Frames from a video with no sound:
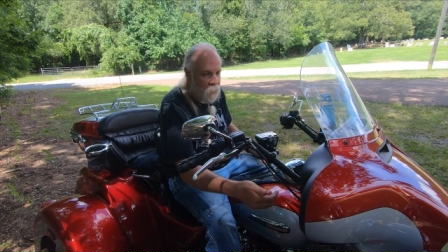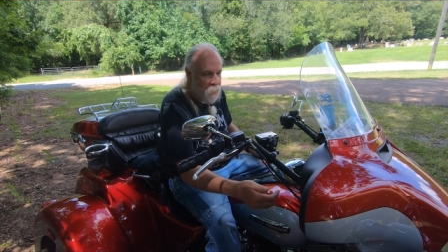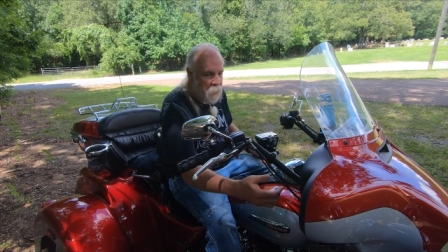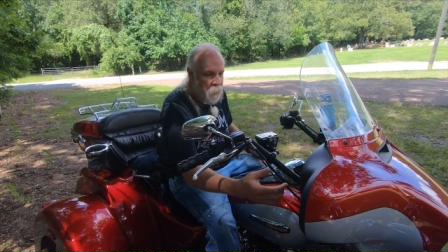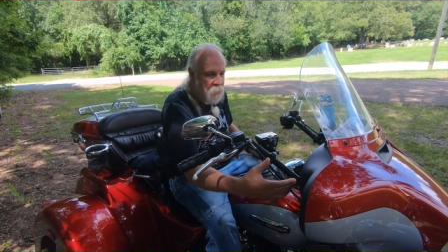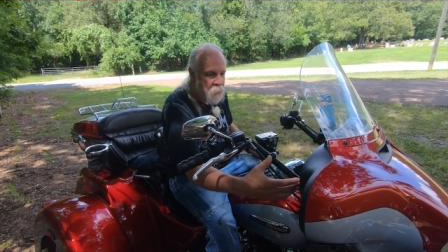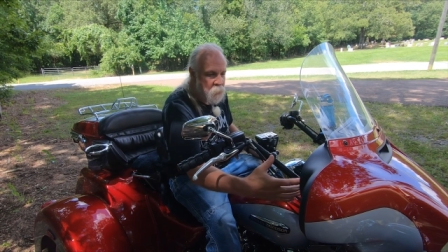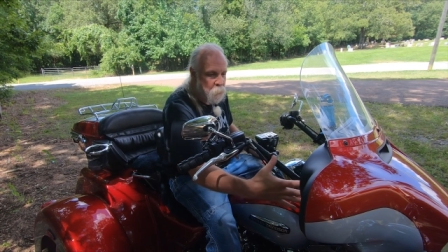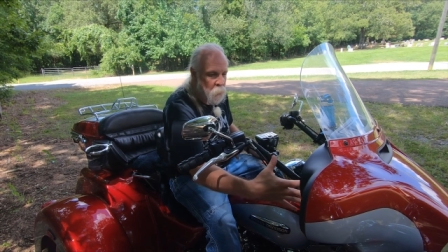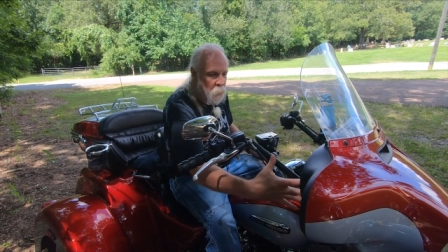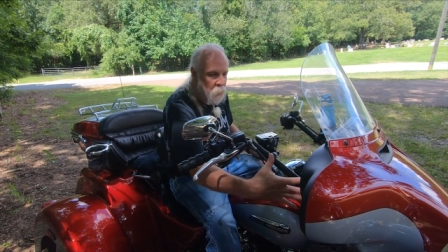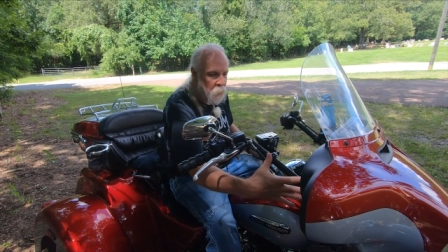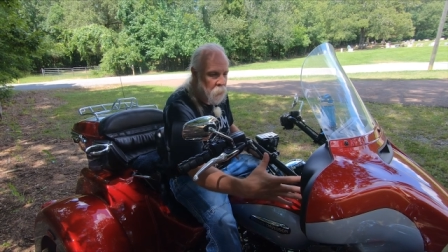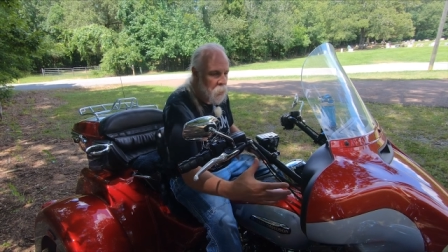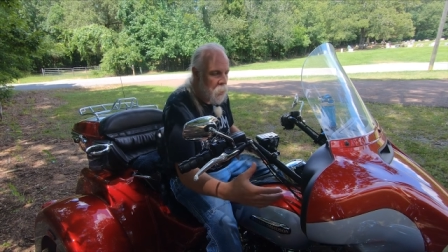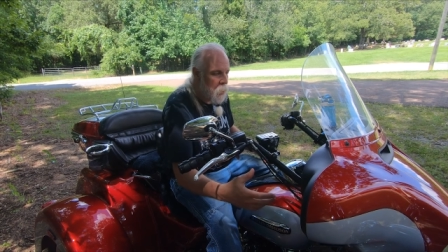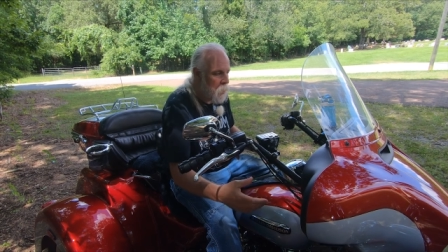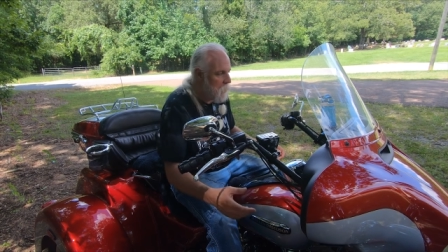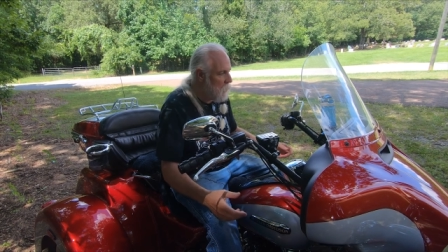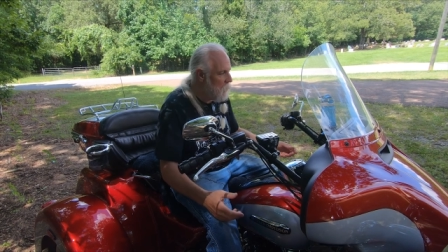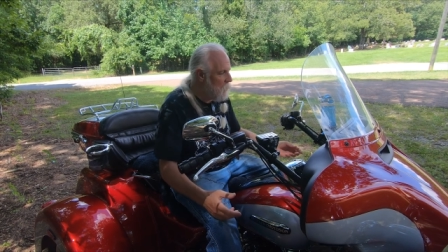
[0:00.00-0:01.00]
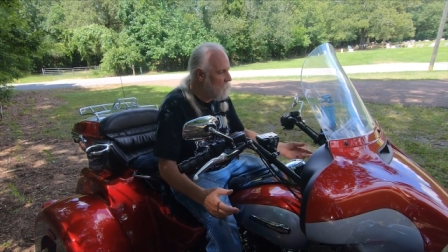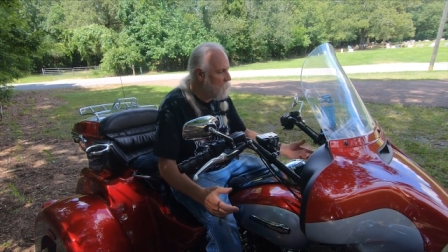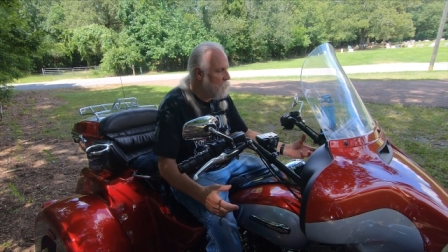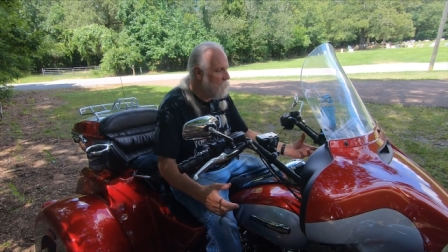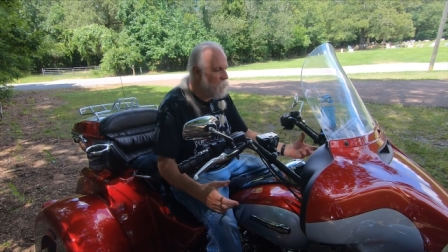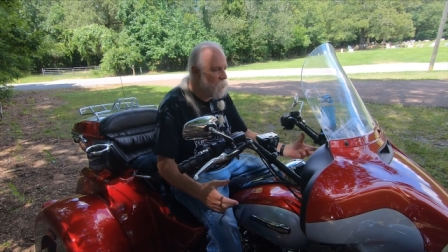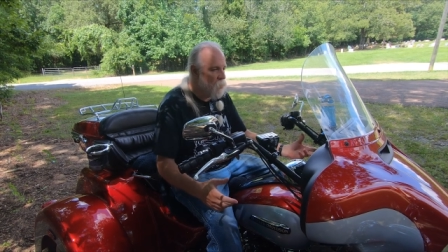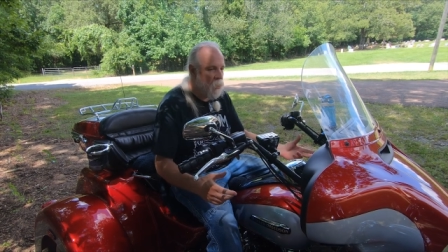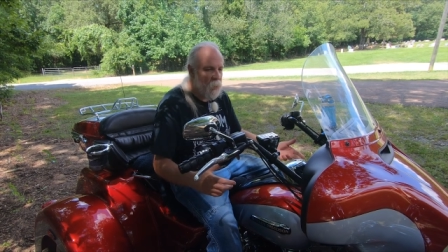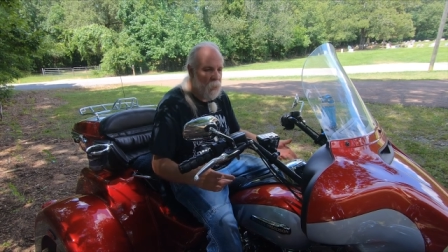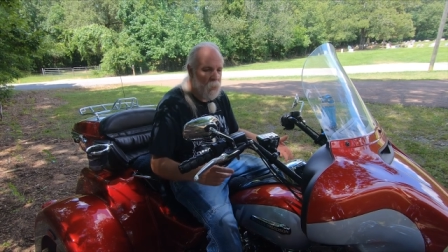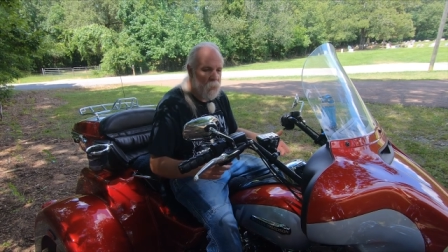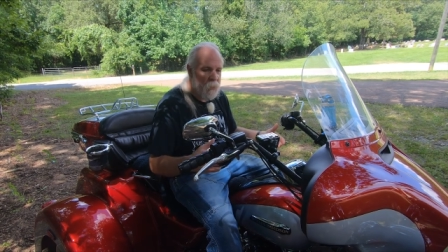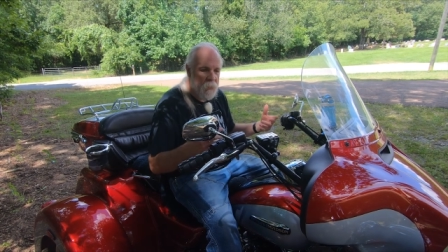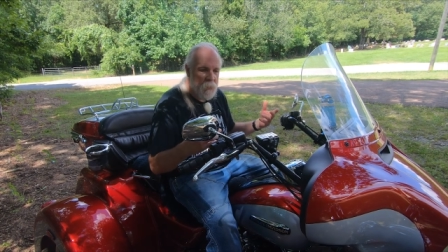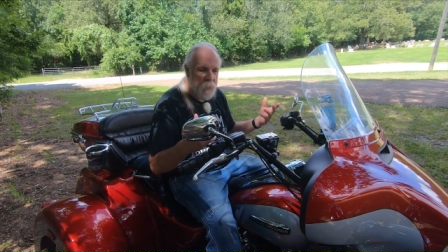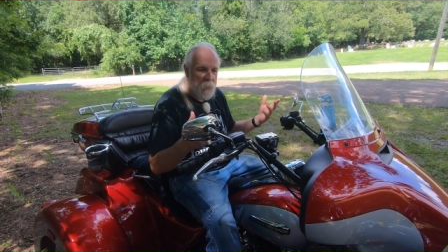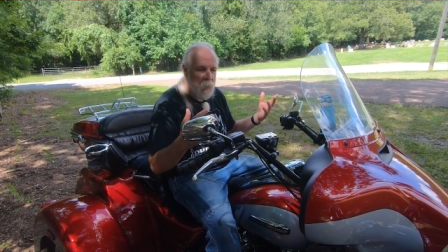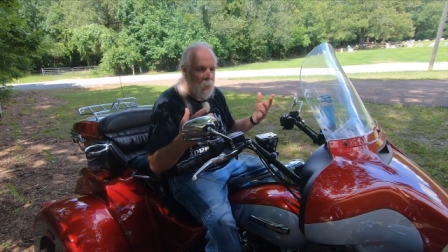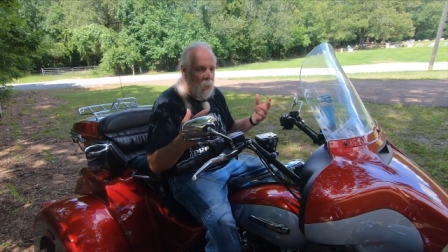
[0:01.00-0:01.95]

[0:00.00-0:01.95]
these, put 9 inches in,